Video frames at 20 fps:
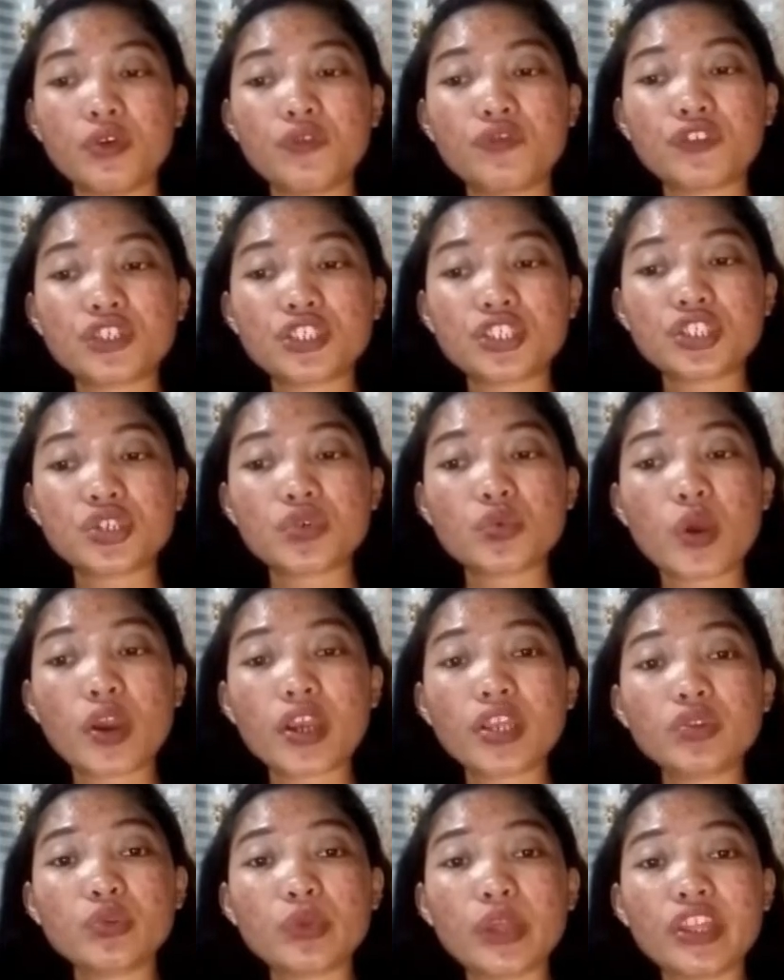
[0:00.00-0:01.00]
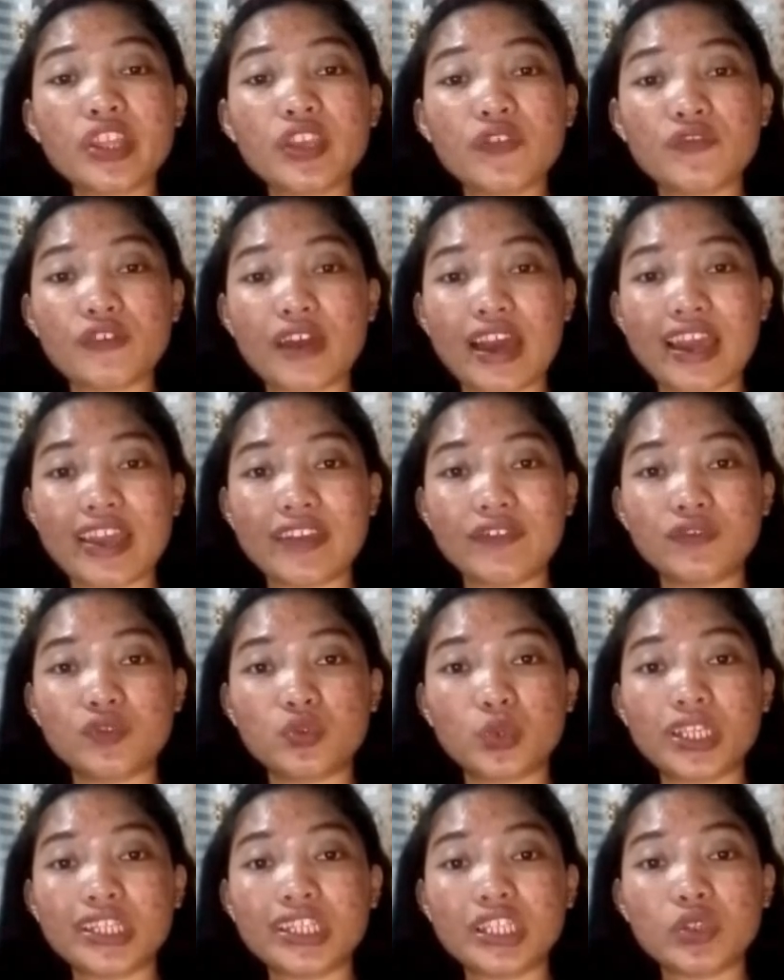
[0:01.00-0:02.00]
For January 25,
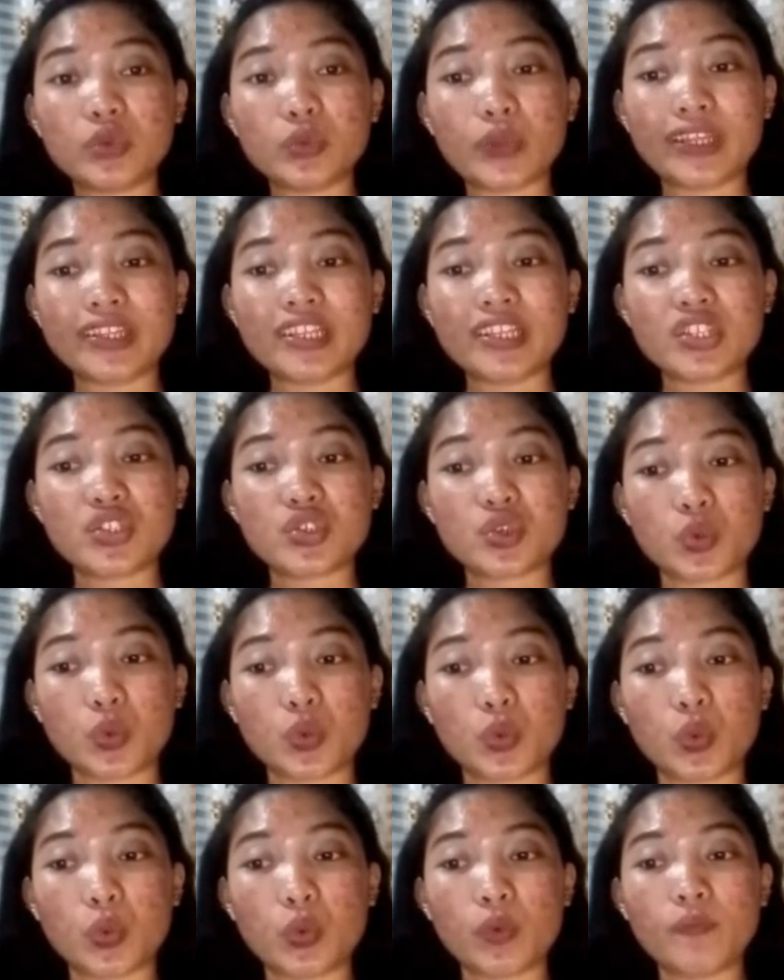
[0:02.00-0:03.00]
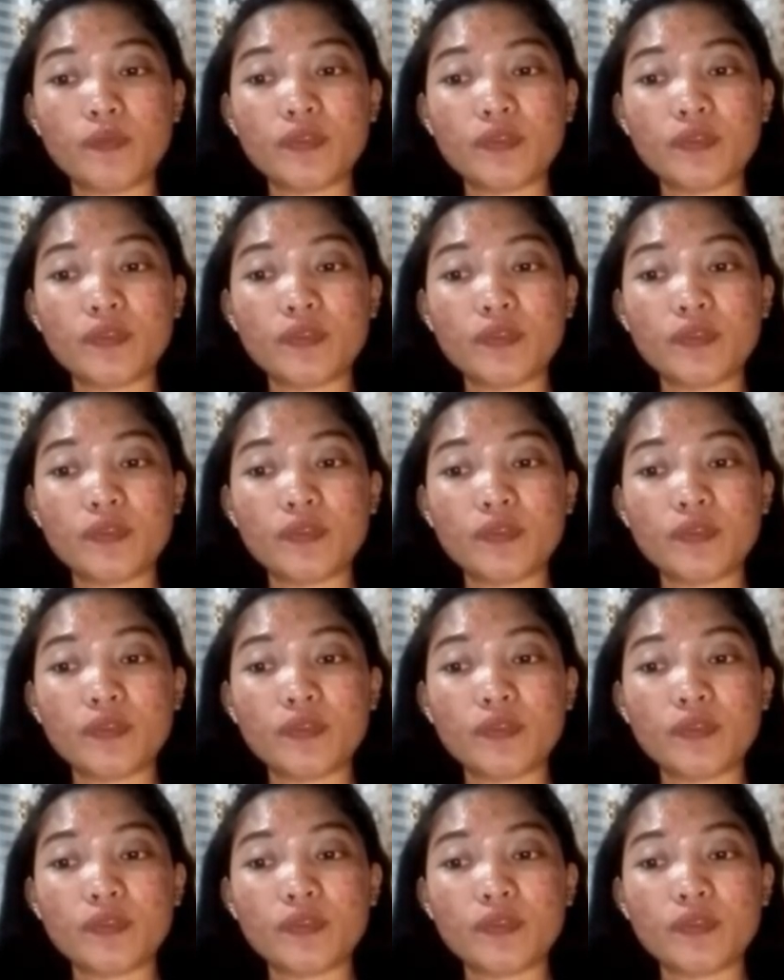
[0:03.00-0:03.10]
2022